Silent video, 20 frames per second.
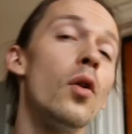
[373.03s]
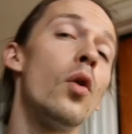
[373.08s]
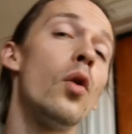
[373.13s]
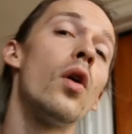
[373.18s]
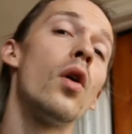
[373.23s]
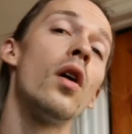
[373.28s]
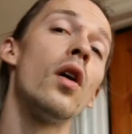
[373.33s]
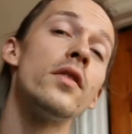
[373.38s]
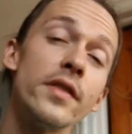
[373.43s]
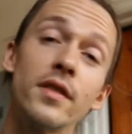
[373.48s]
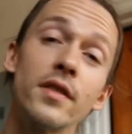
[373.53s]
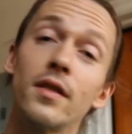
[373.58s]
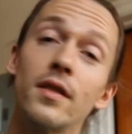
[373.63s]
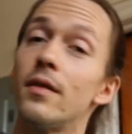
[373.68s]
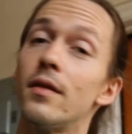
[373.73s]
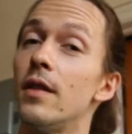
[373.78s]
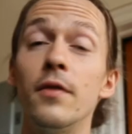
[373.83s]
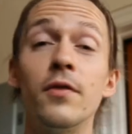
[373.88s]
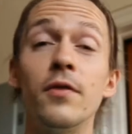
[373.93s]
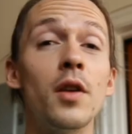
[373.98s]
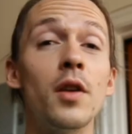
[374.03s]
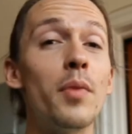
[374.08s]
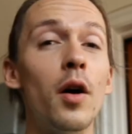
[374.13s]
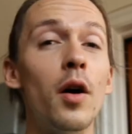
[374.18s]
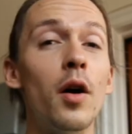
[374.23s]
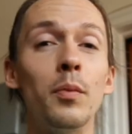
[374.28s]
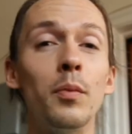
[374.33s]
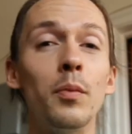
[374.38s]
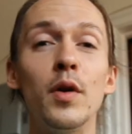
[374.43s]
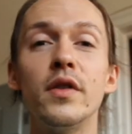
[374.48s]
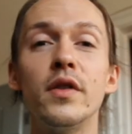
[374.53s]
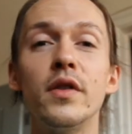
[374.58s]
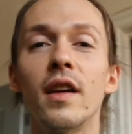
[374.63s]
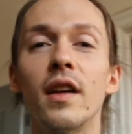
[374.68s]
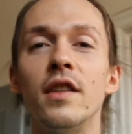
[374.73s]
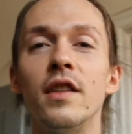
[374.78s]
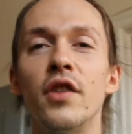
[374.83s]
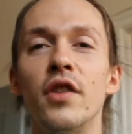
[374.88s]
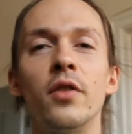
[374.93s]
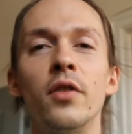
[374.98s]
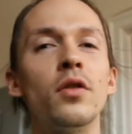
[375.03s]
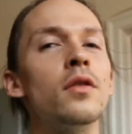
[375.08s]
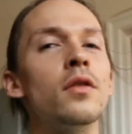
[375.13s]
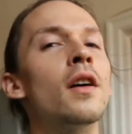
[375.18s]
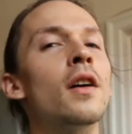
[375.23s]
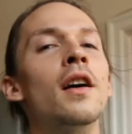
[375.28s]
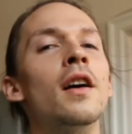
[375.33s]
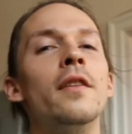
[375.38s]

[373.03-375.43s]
or just even about music in general,